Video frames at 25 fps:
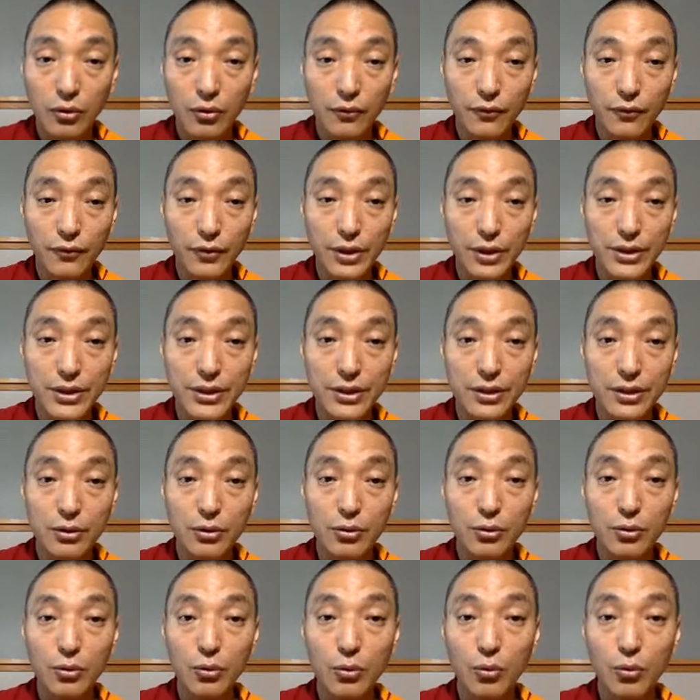first,
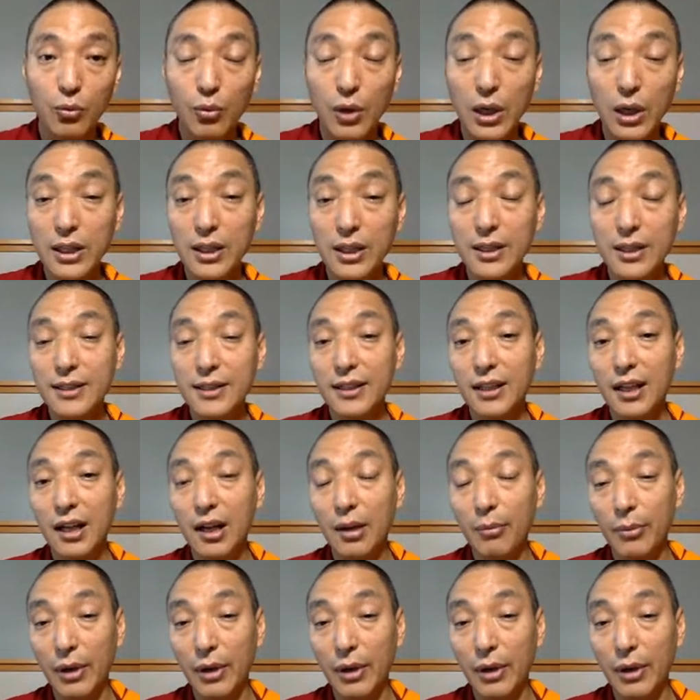what is calm